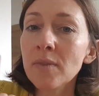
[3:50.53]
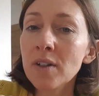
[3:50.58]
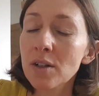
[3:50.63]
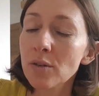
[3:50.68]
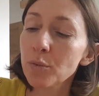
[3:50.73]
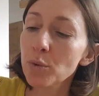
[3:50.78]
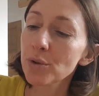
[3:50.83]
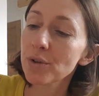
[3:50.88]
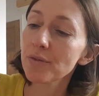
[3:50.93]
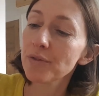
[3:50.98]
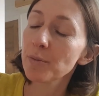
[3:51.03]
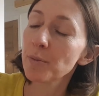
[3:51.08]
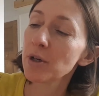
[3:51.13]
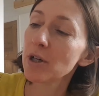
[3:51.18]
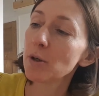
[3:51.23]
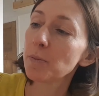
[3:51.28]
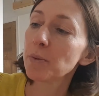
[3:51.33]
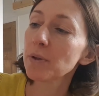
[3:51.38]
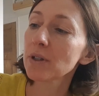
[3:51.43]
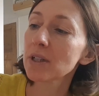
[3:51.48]
of one of the
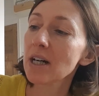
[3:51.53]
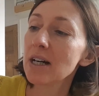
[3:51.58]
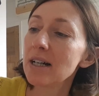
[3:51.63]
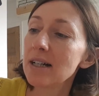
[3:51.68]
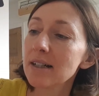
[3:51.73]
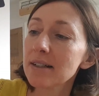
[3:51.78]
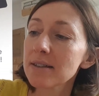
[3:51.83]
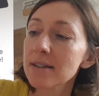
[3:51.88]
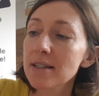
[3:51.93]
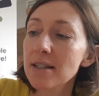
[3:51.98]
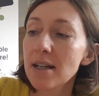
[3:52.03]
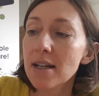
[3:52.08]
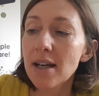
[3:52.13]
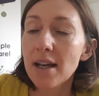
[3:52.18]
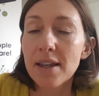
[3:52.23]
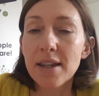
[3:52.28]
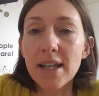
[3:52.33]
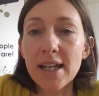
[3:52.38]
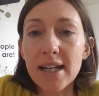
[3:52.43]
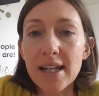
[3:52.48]
purple cards,
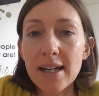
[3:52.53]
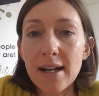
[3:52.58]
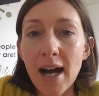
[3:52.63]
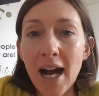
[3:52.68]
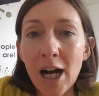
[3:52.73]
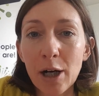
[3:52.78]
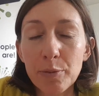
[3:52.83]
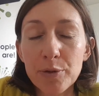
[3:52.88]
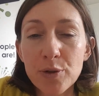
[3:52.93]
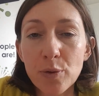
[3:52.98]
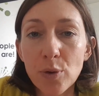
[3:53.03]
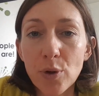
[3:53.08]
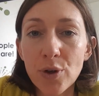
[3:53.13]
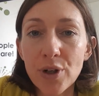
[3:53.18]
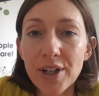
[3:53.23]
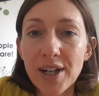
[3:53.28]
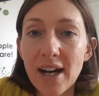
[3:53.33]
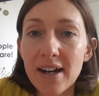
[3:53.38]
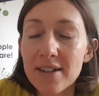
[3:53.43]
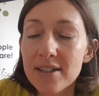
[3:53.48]
the help to
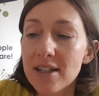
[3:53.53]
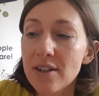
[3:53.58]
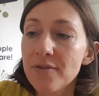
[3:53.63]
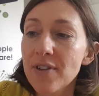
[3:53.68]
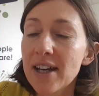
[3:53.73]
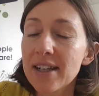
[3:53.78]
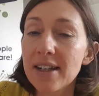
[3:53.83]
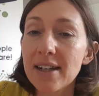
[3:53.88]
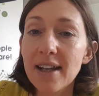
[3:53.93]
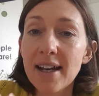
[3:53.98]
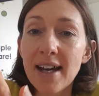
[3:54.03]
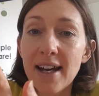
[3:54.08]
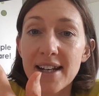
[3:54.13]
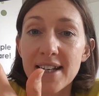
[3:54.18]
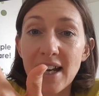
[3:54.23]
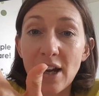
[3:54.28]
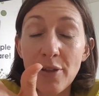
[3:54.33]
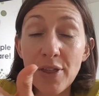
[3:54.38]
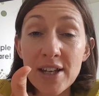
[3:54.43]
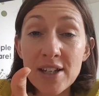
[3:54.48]
organise an event.
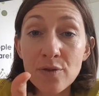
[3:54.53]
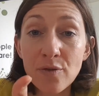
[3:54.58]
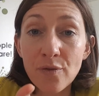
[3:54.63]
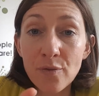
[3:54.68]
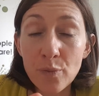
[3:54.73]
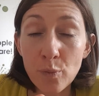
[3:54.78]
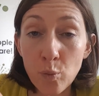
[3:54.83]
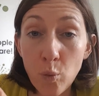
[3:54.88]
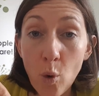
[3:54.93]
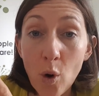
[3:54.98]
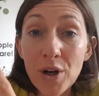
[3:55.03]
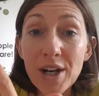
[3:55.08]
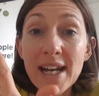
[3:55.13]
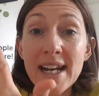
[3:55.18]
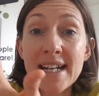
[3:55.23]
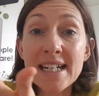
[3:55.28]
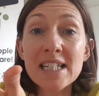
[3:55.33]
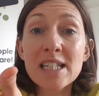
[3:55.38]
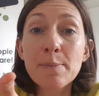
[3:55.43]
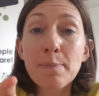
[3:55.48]
Now, this one
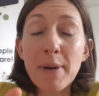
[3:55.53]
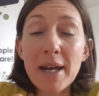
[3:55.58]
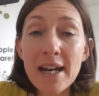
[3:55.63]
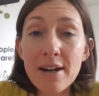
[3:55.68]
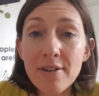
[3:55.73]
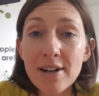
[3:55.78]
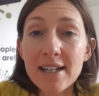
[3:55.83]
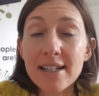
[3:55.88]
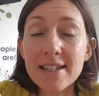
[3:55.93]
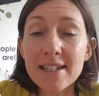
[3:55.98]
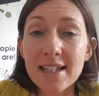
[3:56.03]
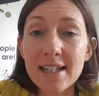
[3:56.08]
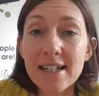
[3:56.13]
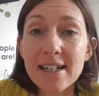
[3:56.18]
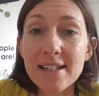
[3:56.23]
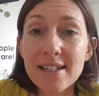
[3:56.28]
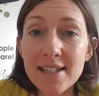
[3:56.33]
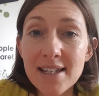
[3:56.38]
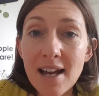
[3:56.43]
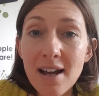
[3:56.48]
experience in
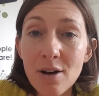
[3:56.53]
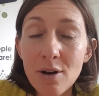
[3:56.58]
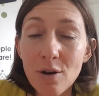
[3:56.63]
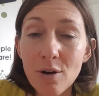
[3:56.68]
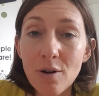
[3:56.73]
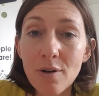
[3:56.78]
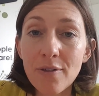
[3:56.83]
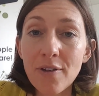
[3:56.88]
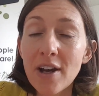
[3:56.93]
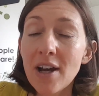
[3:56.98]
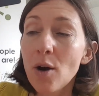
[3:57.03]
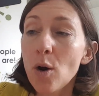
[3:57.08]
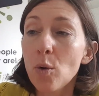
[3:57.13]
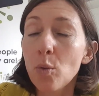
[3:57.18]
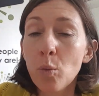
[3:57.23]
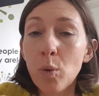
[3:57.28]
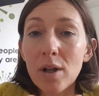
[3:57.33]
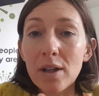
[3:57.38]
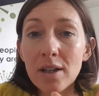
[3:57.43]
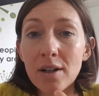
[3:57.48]
itself
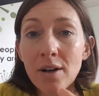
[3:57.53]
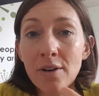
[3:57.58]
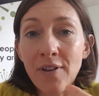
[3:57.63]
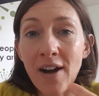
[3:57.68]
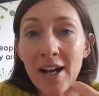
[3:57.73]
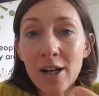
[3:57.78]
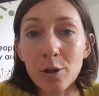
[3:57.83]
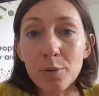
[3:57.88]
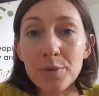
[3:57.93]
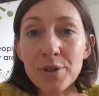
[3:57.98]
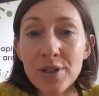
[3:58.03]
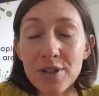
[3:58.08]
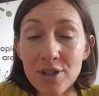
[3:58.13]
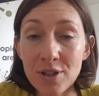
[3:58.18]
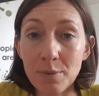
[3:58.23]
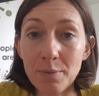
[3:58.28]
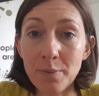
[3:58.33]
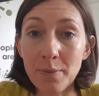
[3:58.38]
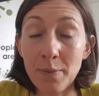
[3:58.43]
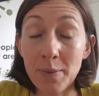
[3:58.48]
will have helped
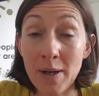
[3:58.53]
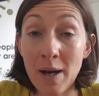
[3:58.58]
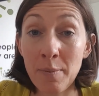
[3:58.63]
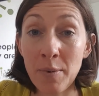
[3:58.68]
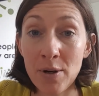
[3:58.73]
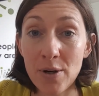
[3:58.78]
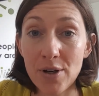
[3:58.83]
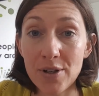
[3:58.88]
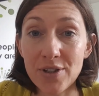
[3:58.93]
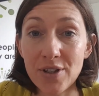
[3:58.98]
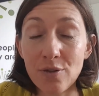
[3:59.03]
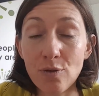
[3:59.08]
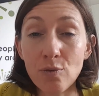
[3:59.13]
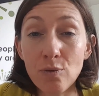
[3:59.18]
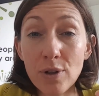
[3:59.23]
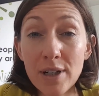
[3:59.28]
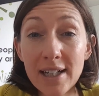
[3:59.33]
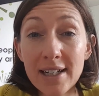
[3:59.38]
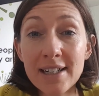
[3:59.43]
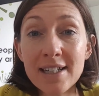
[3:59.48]
a person
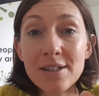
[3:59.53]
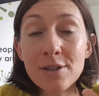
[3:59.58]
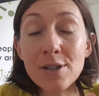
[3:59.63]
really